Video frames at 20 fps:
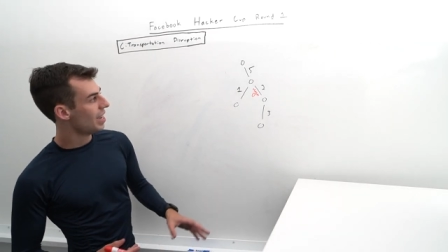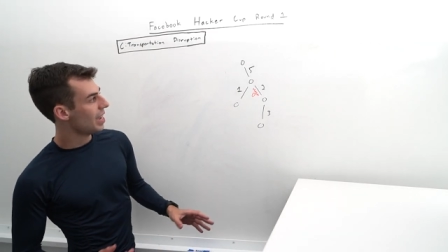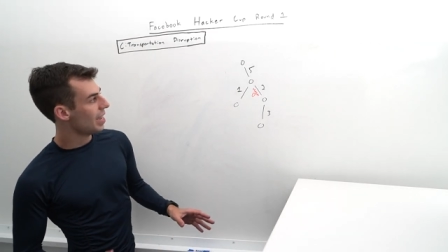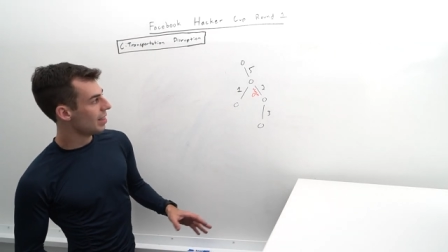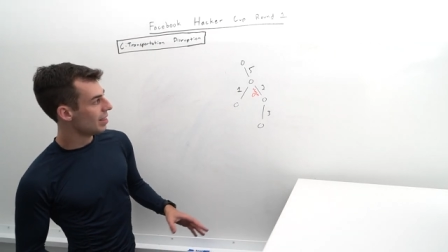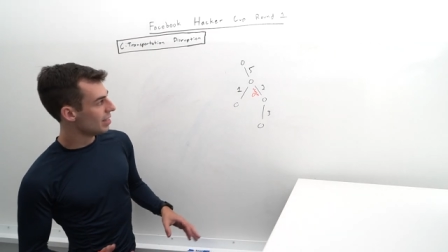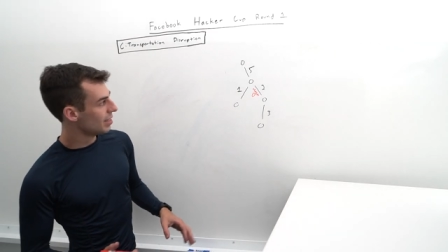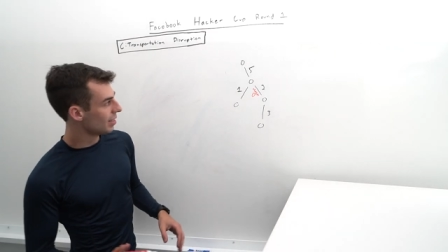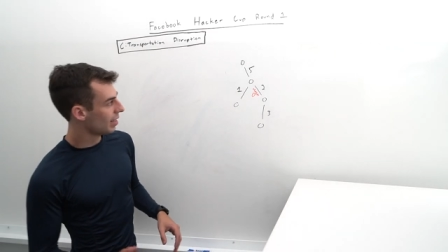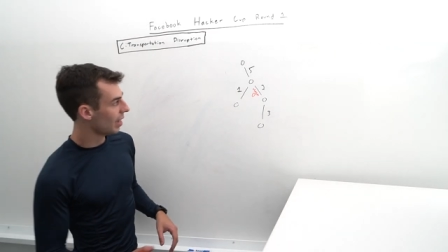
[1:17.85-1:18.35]

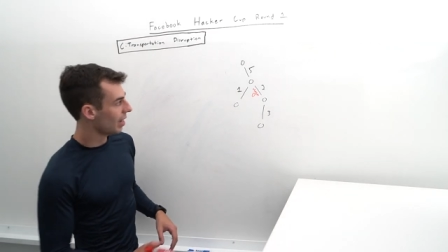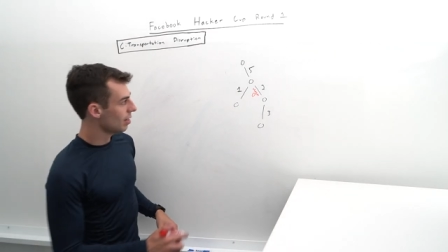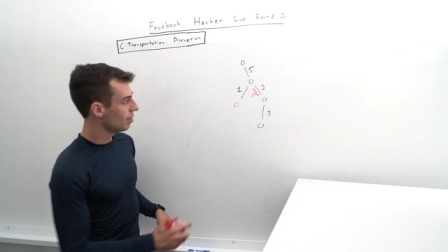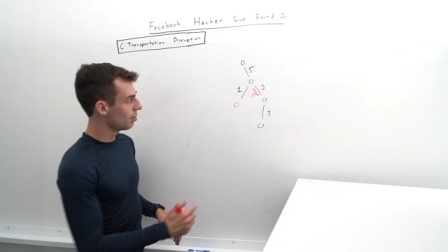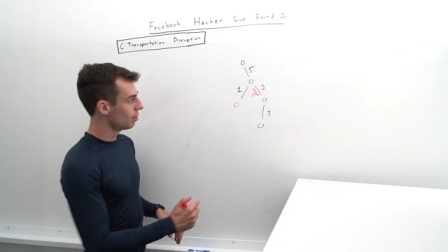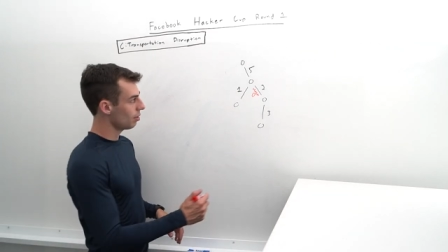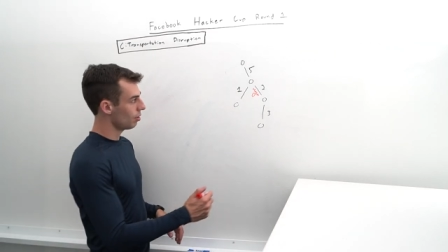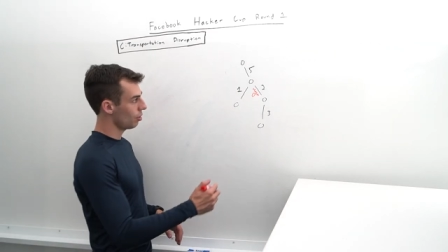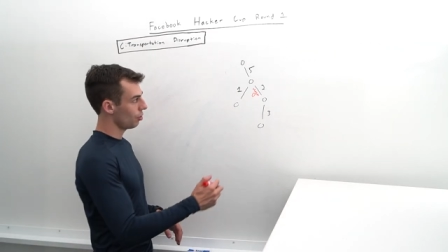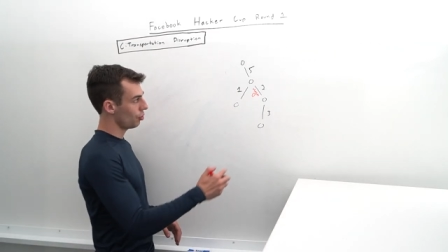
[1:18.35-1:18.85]
In this
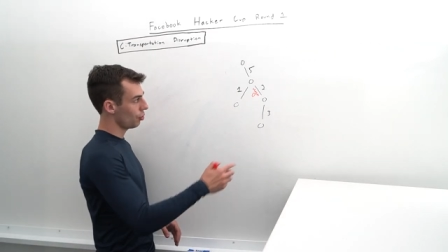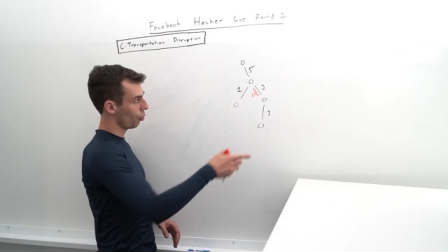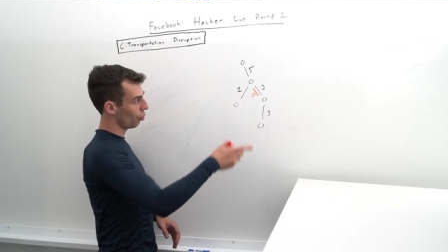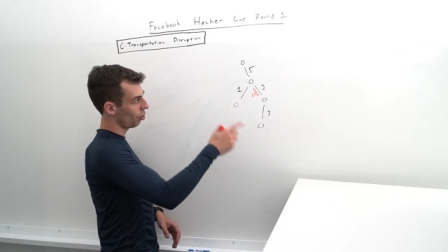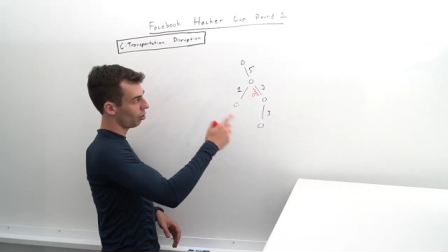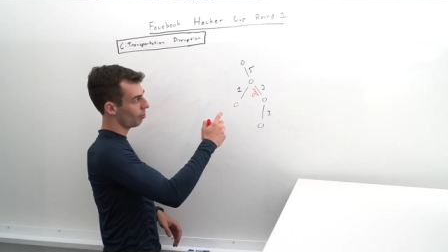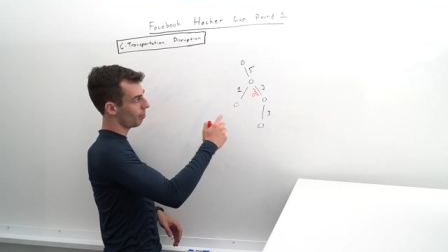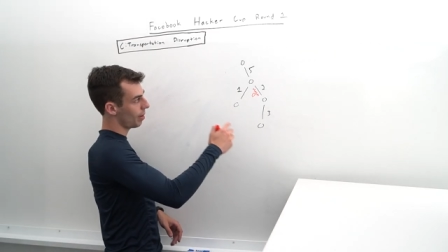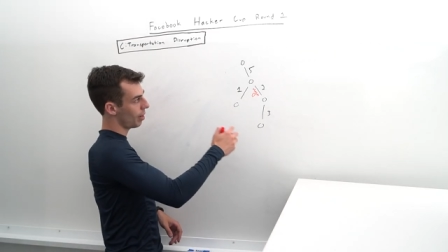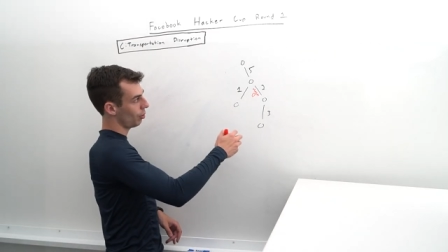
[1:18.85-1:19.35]
case, the
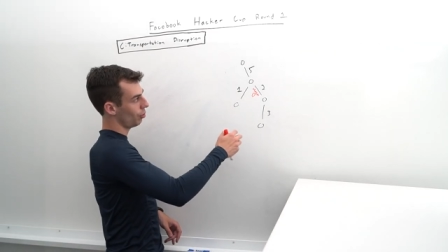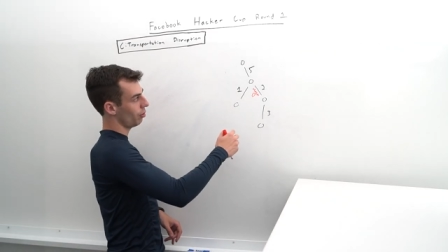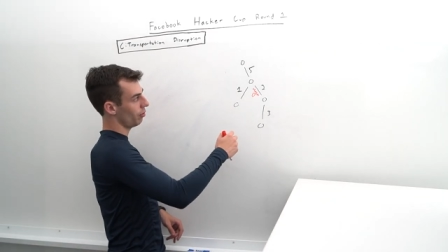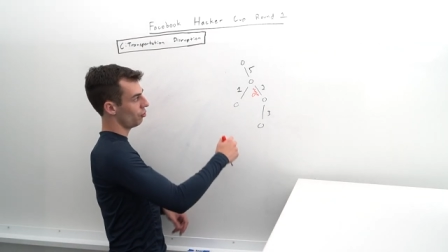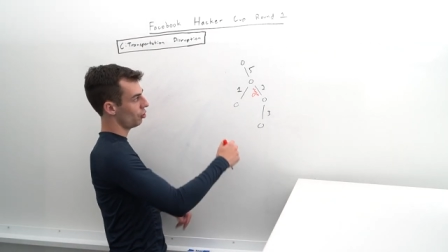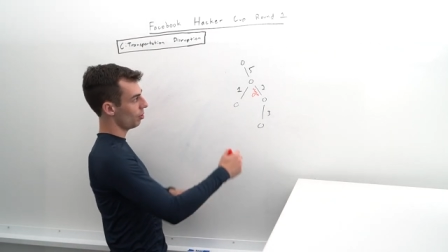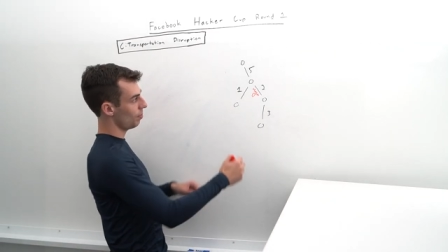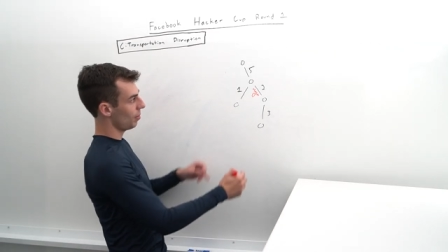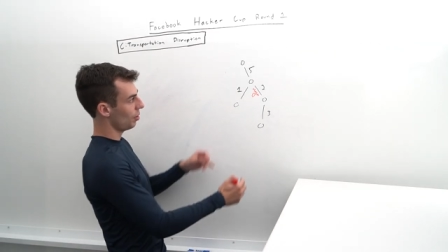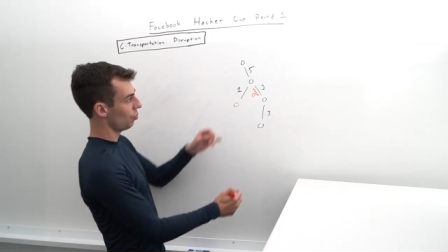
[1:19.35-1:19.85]
total amount
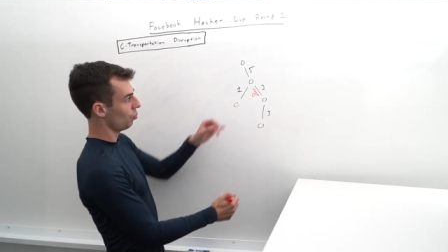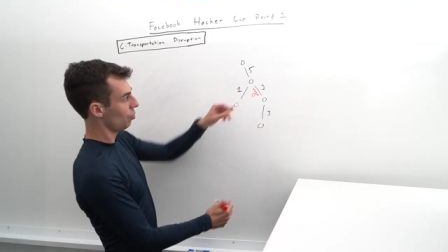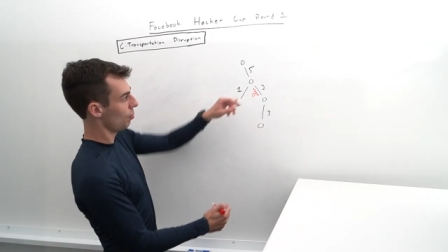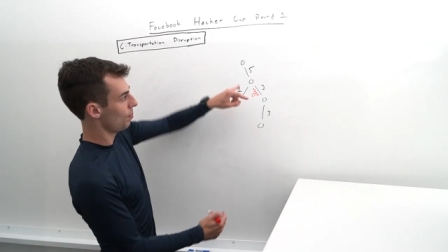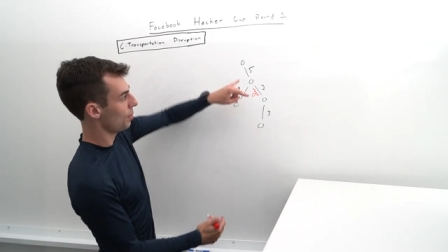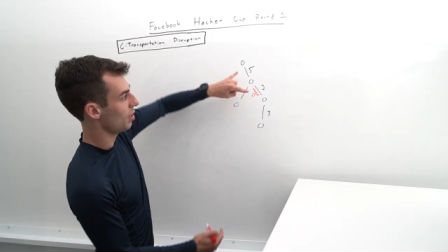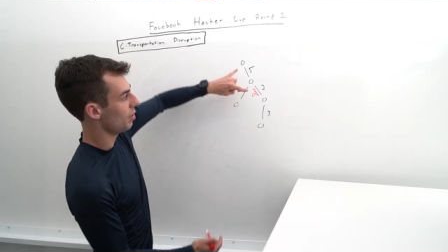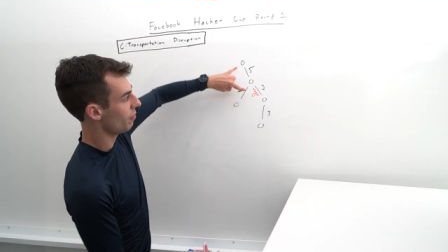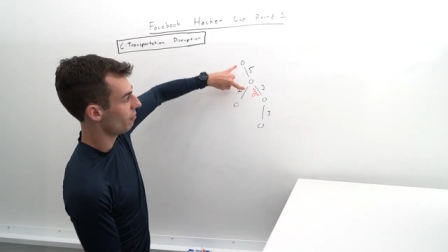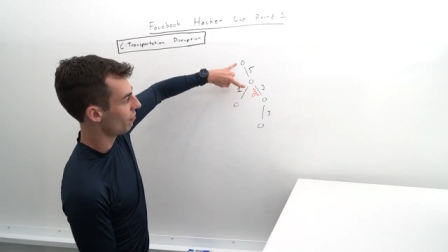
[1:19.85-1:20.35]
of shipment
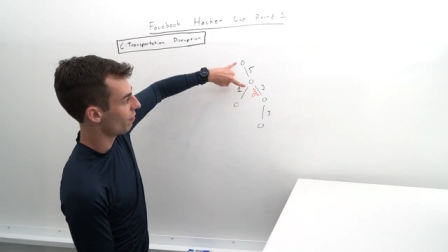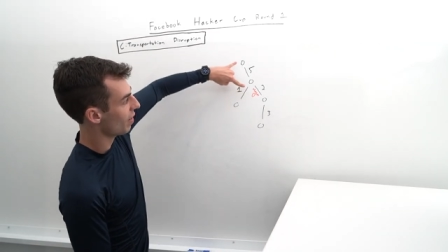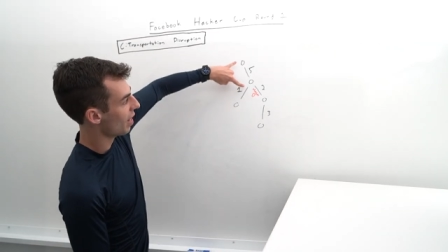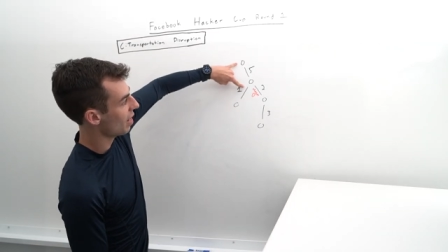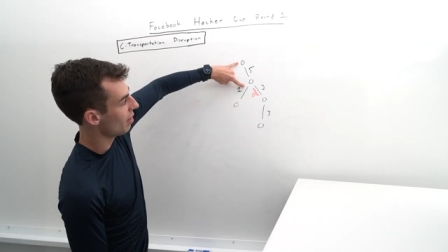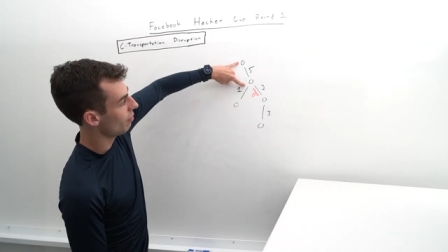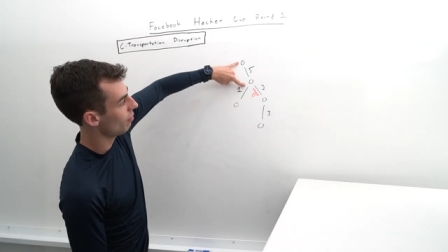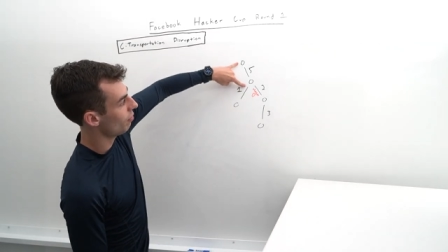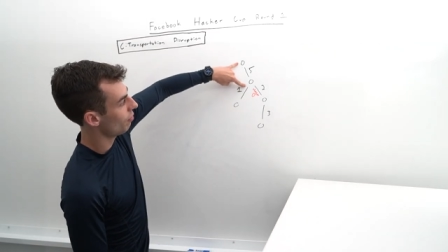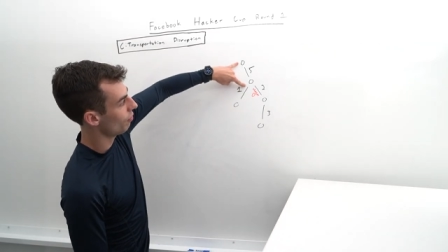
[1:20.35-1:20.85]
would be
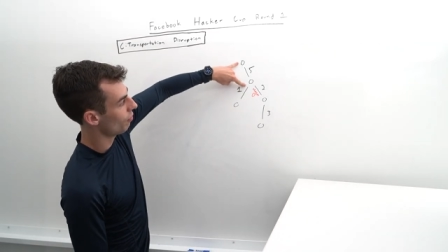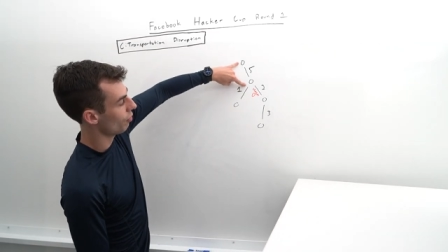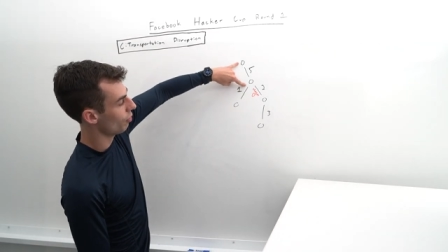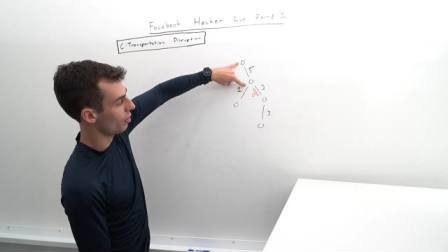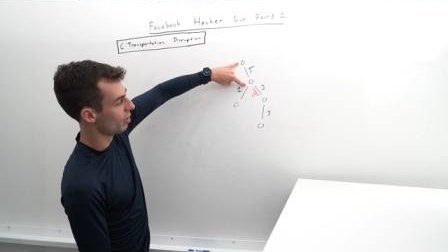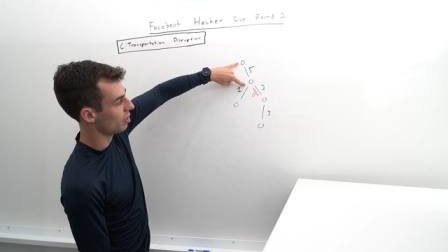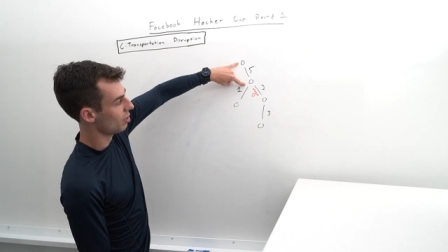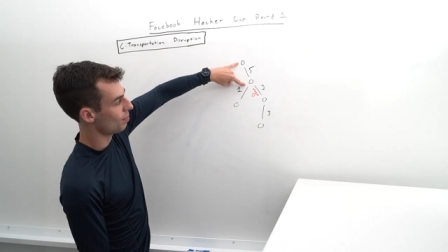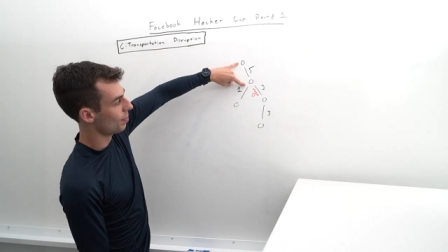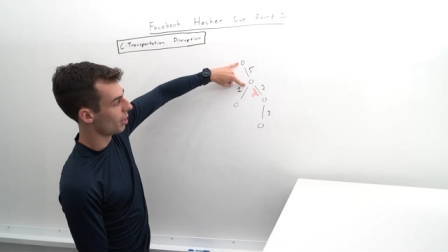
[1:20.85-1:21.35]
five for
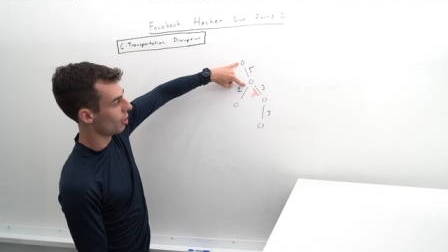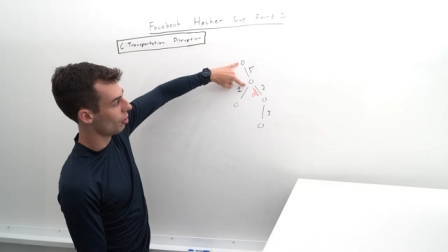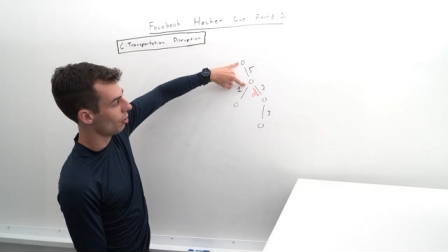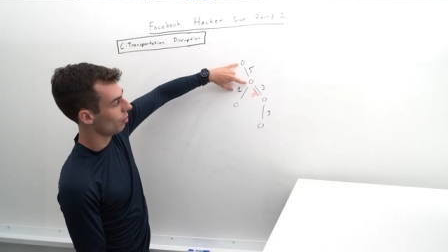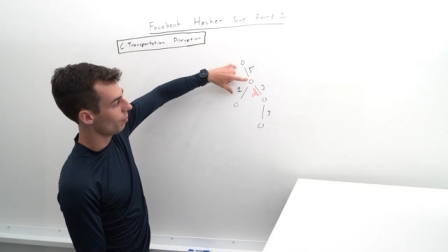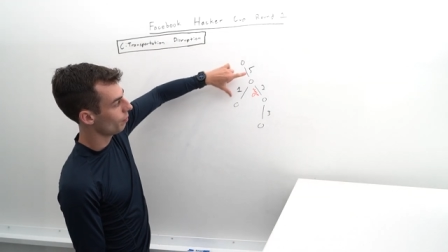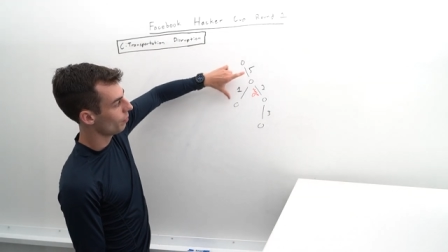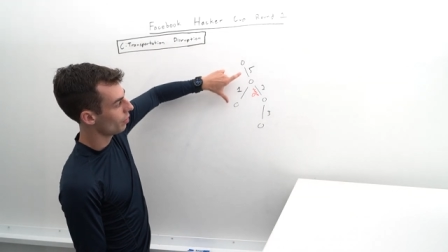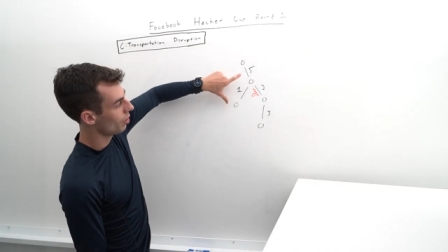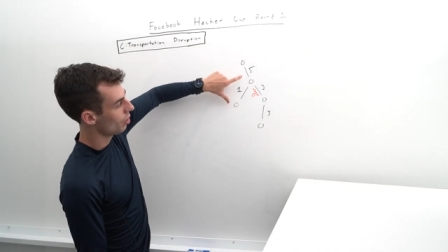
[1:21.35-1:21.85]
this pair,